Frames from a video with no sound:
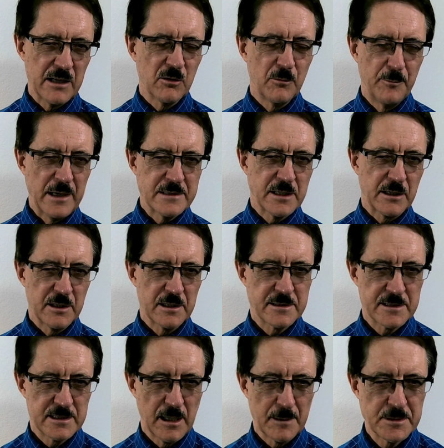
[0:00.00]
makes a good
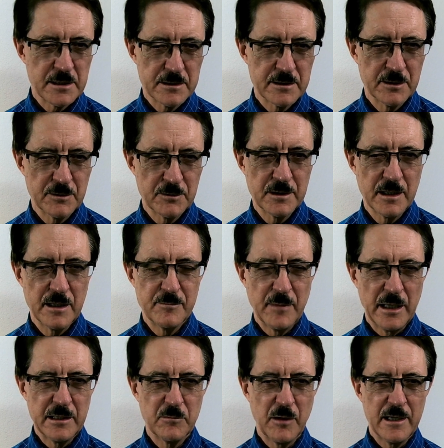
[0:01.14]
substitute in
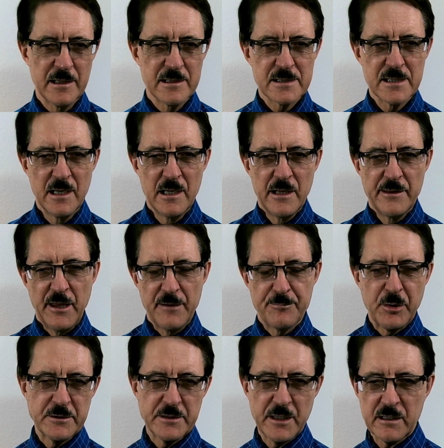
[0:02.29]
many ways. They've
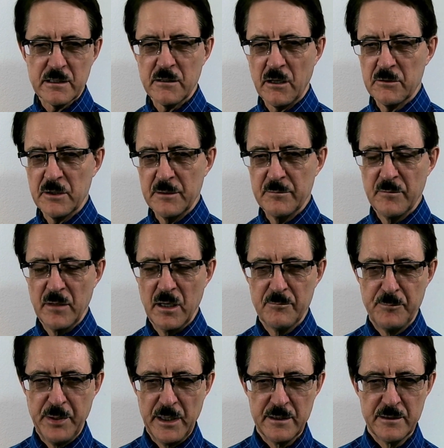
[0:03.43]
particularly
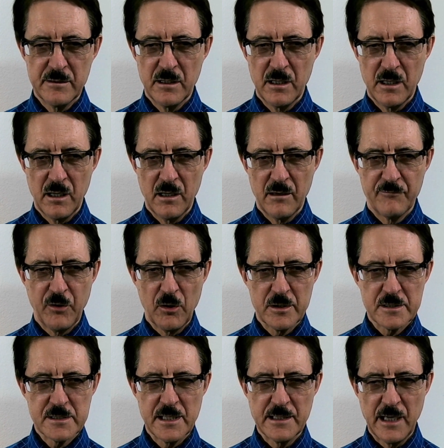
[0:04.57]
been
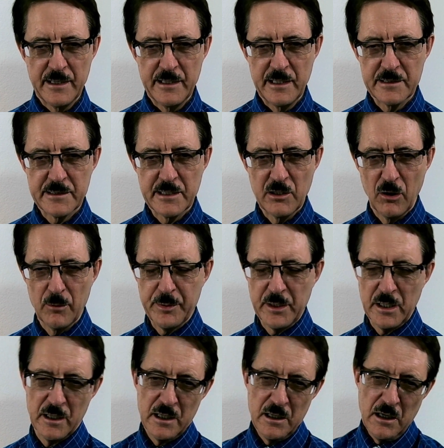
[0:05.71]
focusing on
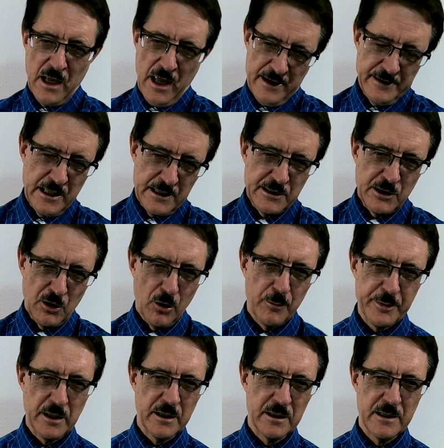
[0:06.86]
Ethiopia, and
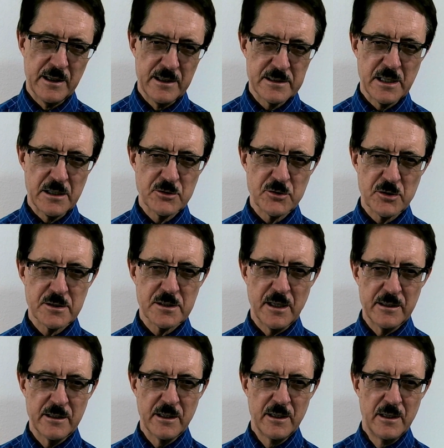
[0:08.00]
Ethiopia is interested
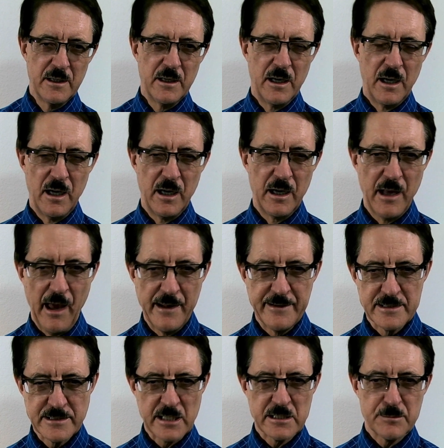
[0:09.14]
and has
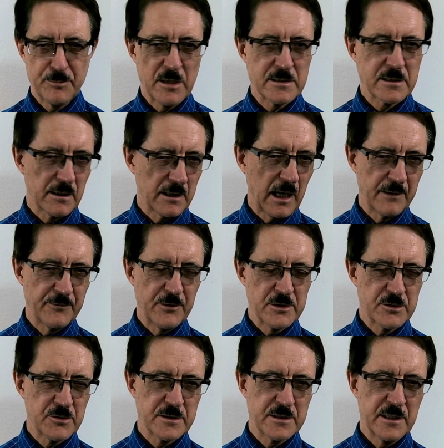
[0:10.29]
expressed a lot of
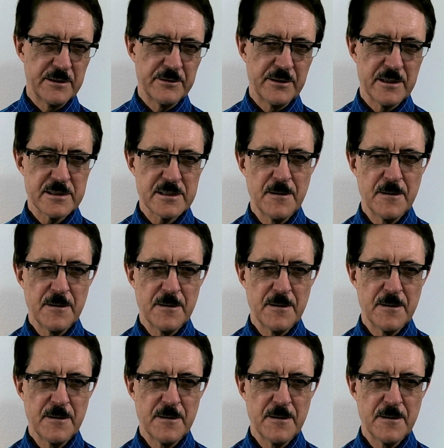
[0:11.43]
interest in this.